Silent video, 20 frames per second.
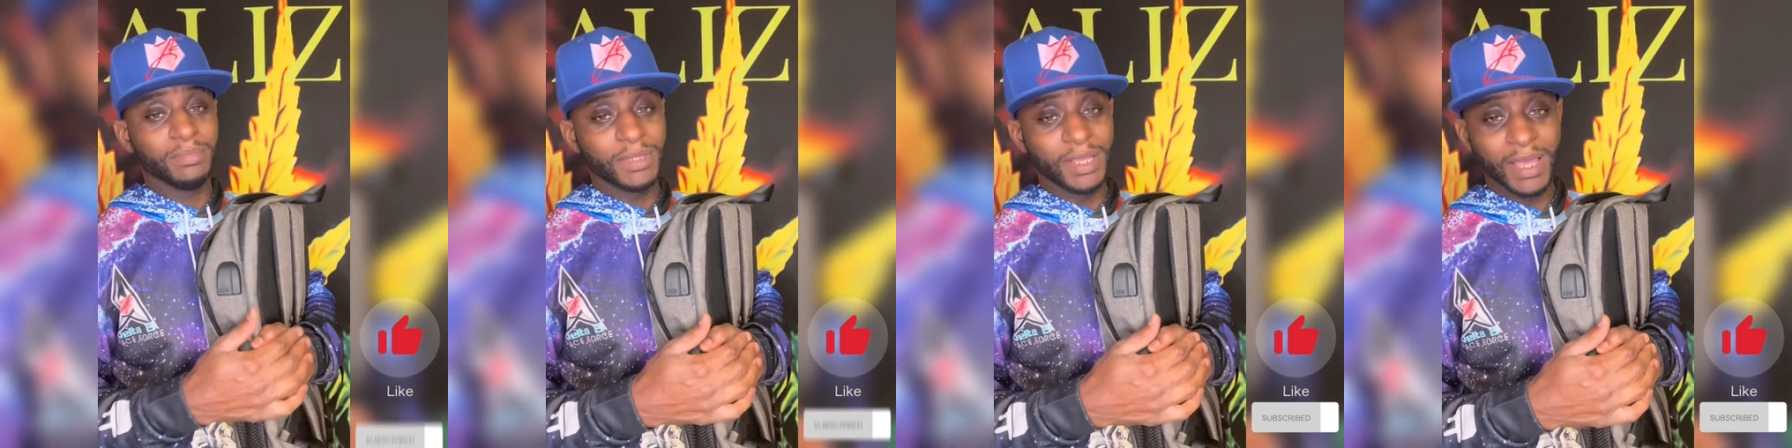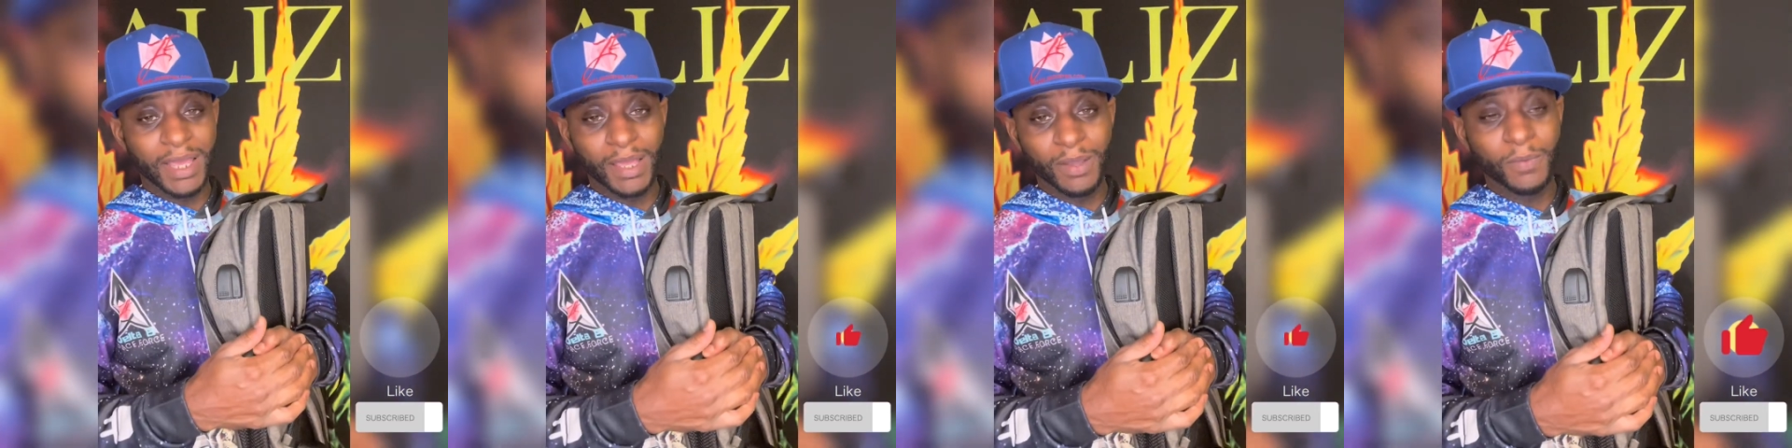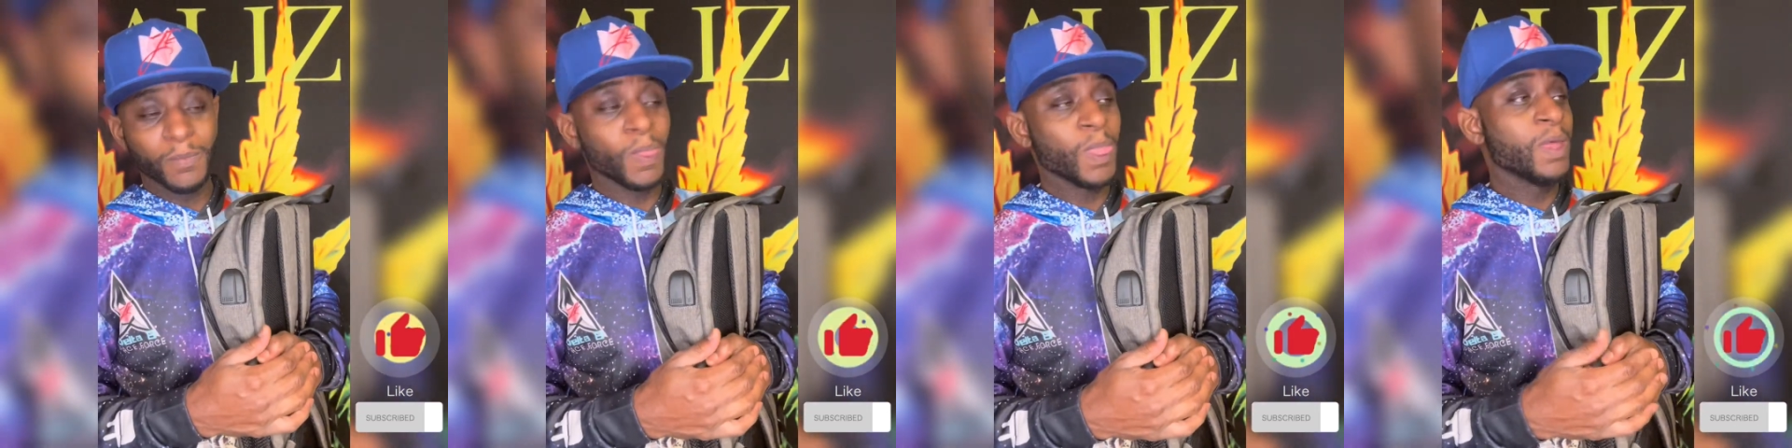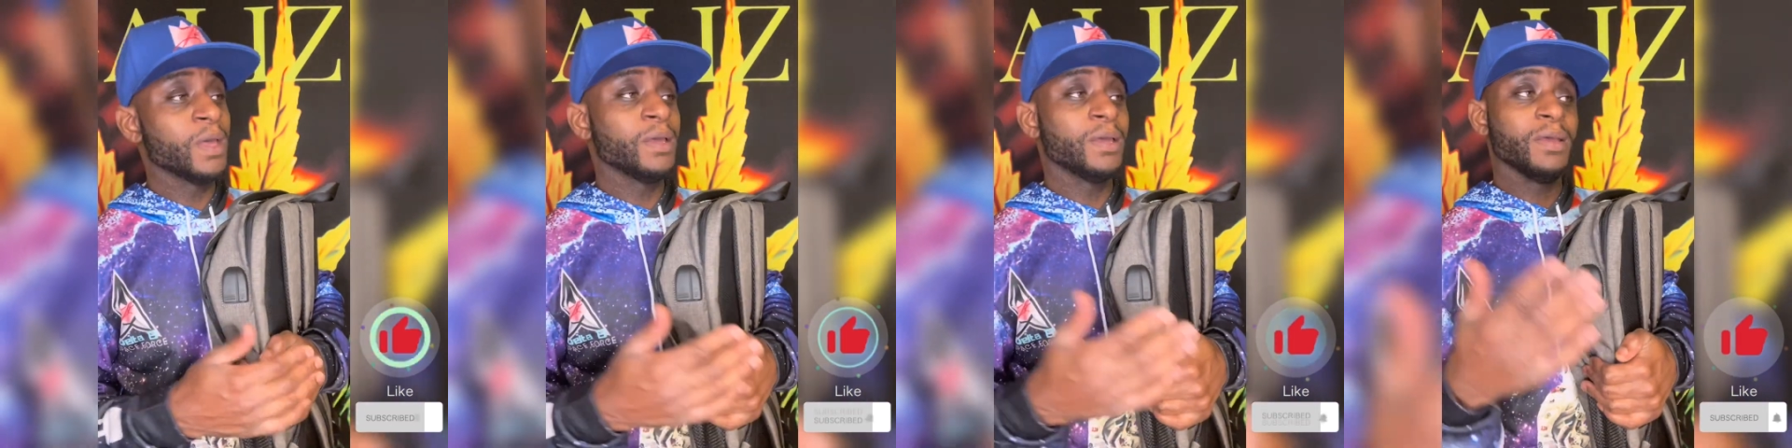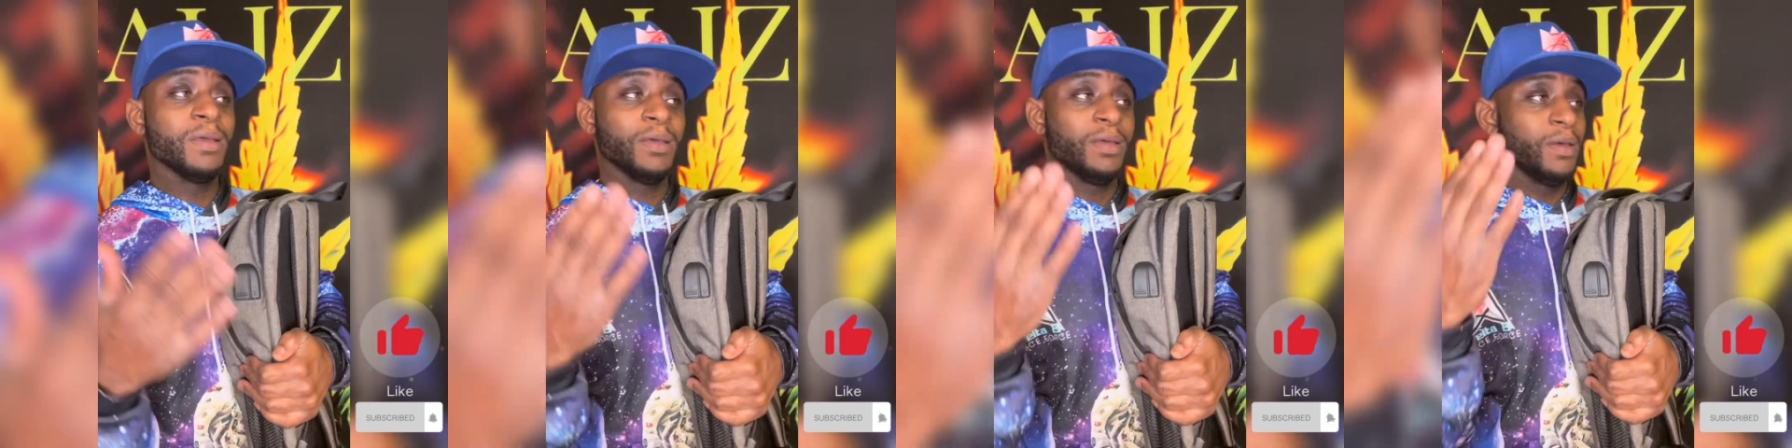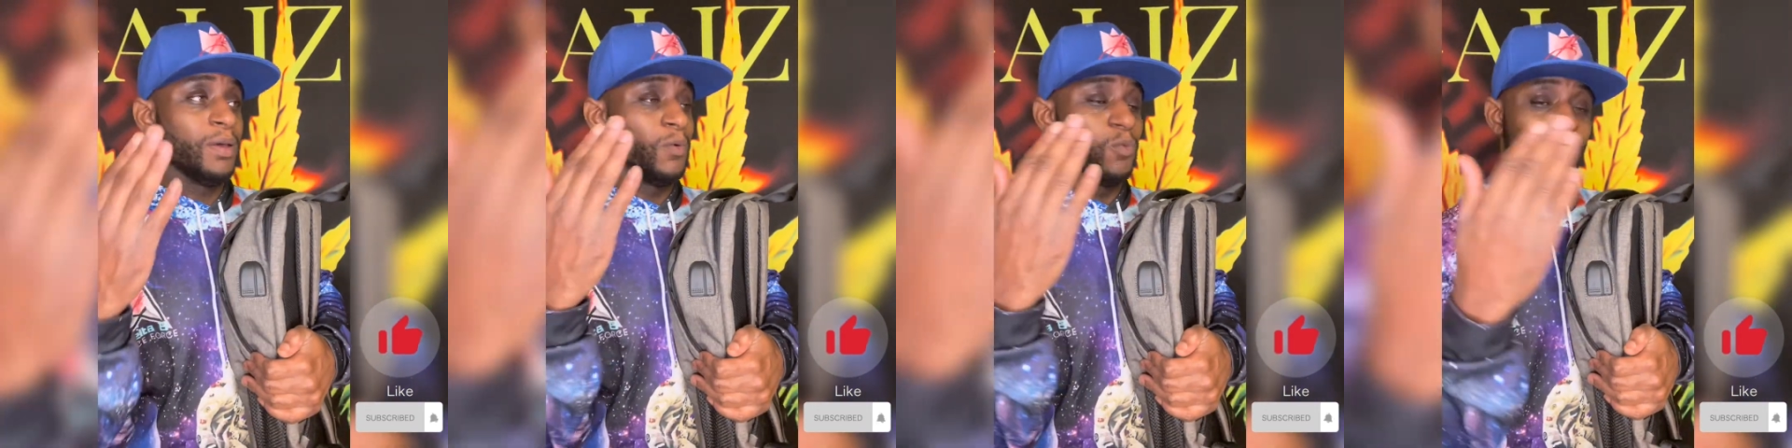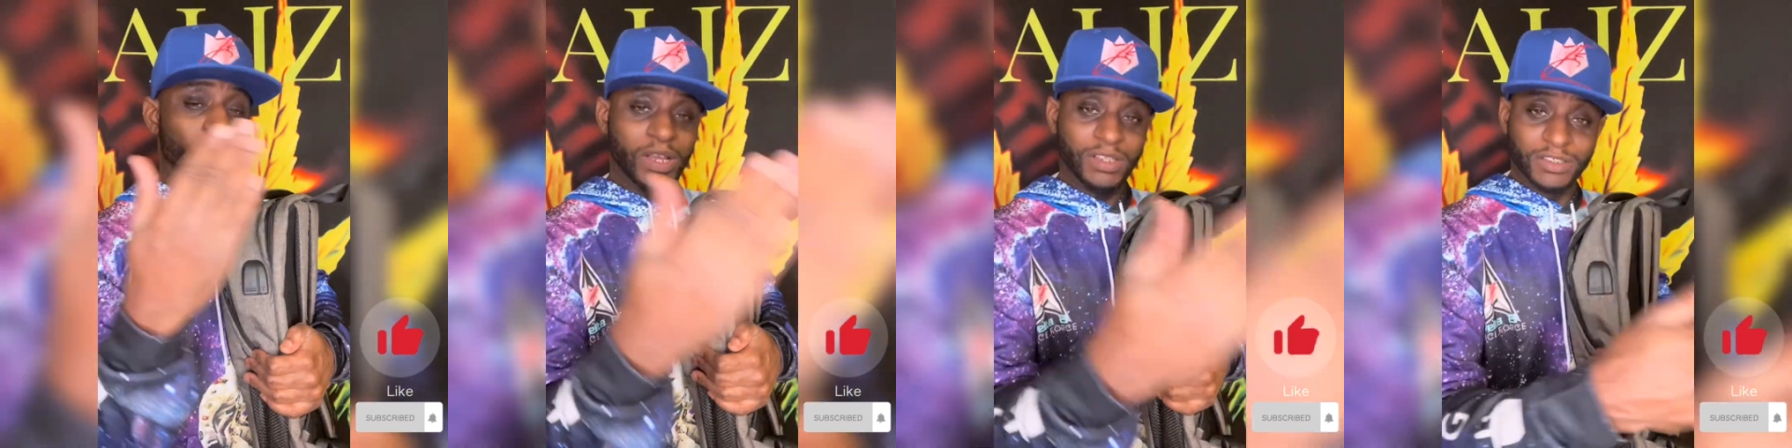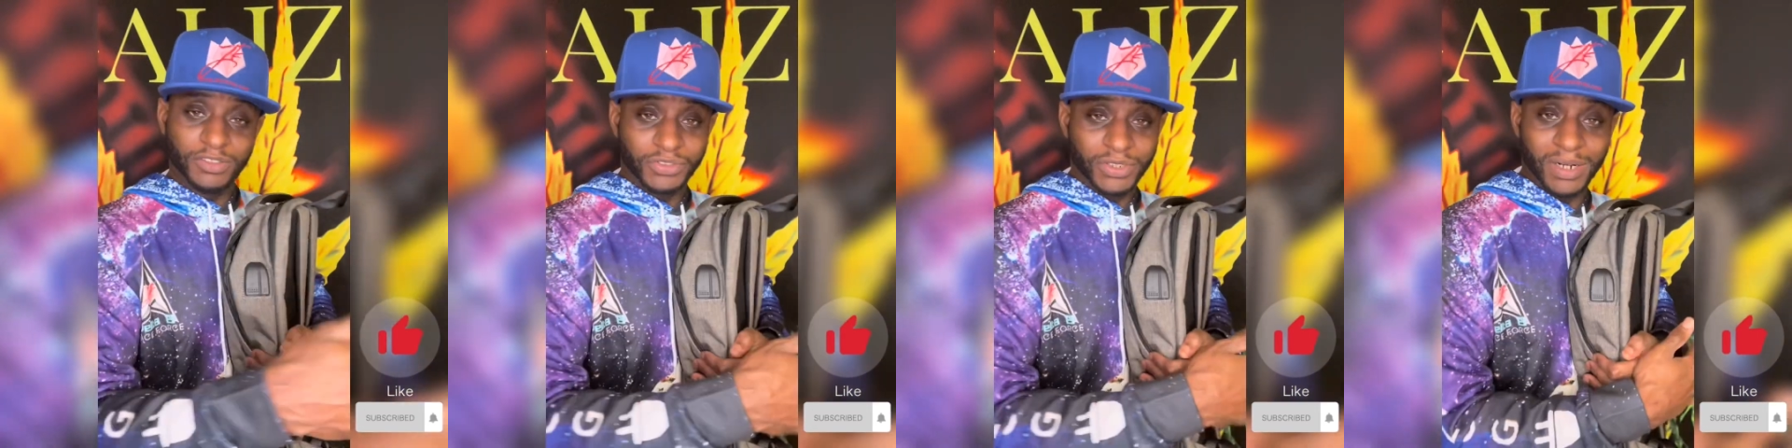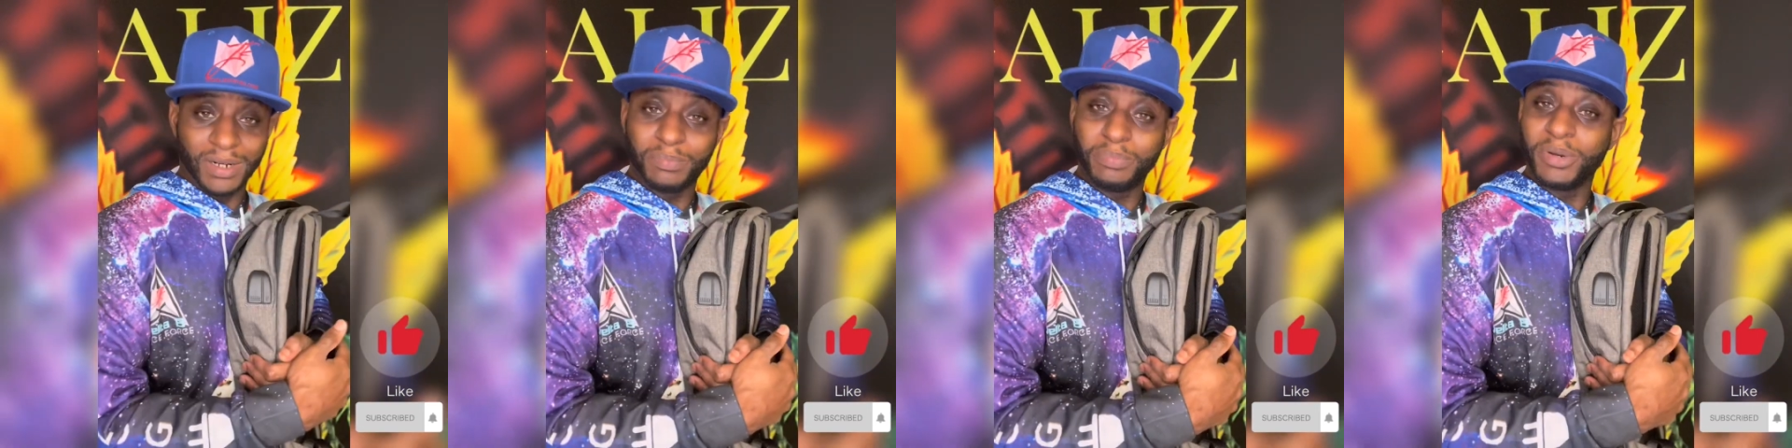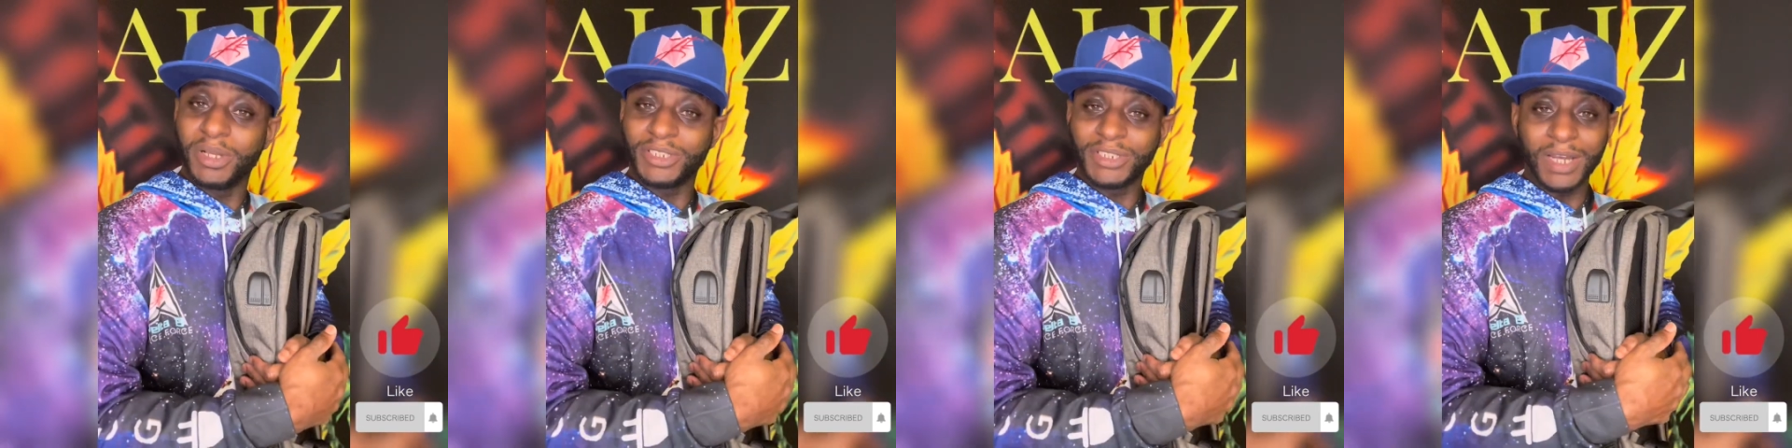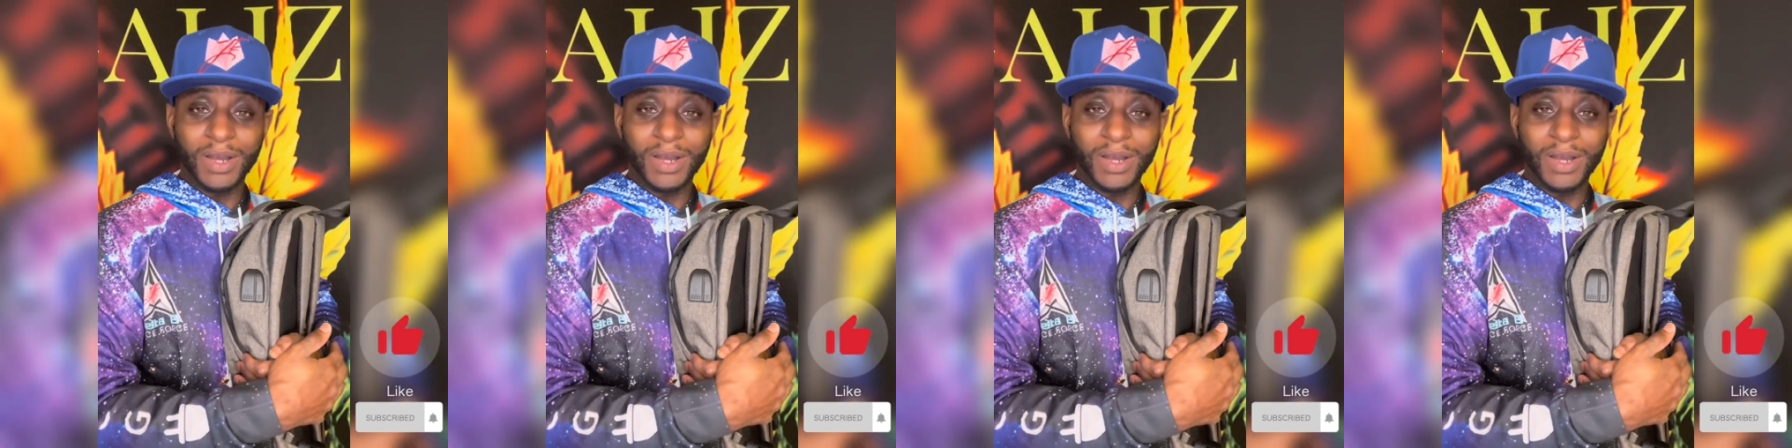thing. We just trying to put